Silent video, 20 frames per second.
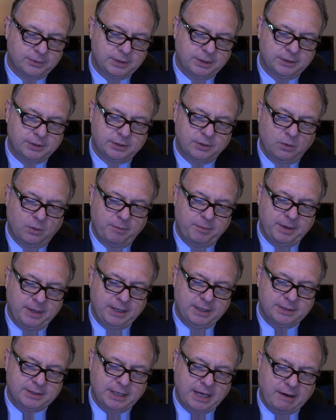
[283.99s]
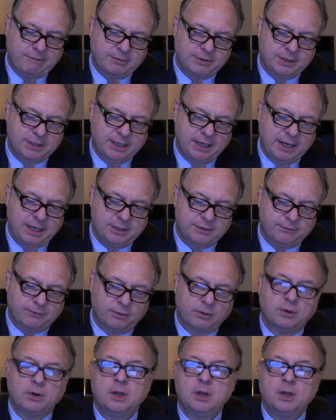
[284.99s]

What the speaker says: In soybeans, the average guess for